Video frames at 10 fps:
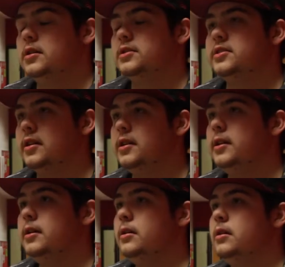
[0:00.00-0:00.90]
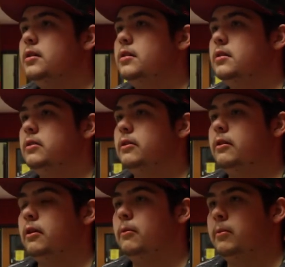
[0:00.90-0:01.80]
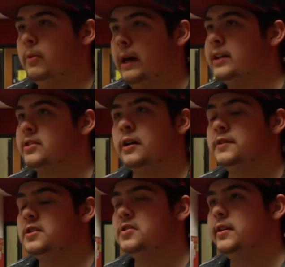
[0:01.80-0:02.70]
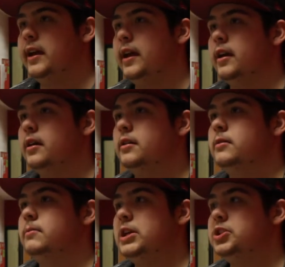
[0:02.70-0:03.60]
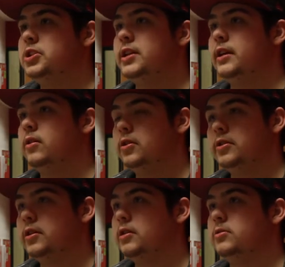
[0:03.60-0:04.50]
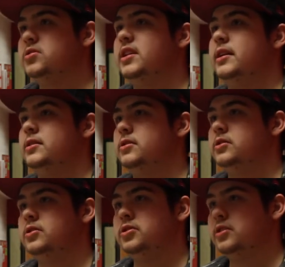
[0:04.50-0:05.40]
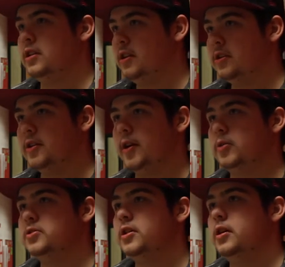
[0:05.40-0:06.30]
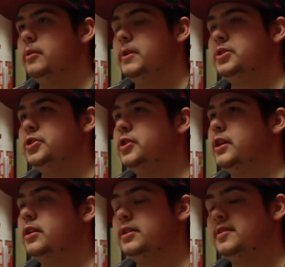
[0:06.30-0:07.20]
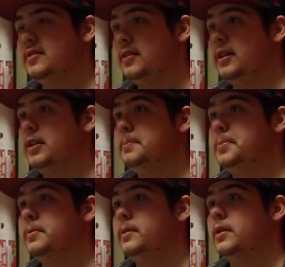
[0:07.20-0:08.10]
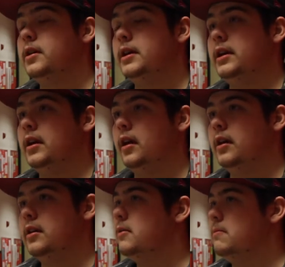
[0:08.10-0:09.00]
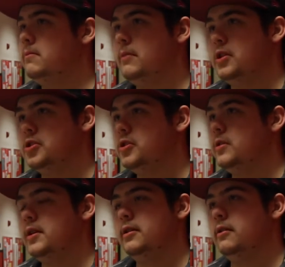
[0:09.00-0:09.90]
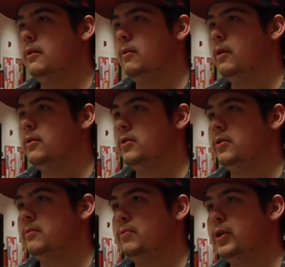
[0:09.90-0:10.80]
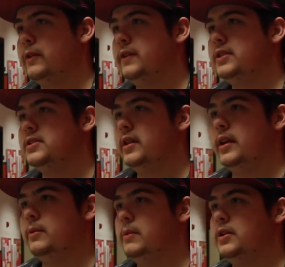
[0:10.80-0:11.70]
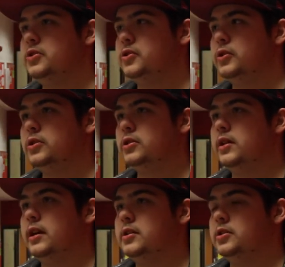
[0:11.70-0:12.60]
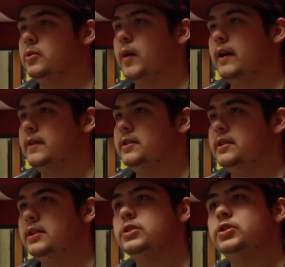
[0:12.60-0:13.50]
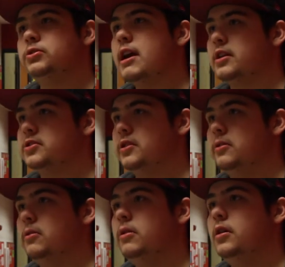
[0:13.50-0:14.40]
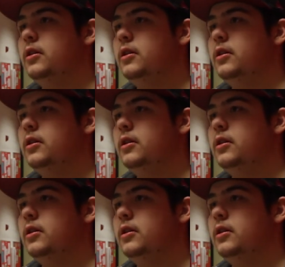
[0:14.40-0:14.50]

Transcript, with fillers: Study as often as you can. Make sure you take all your notes and you study your notes. Make sure you get good sleep and make sure you eat a well-earned breakfast and make sure that you don't have anything that distracts you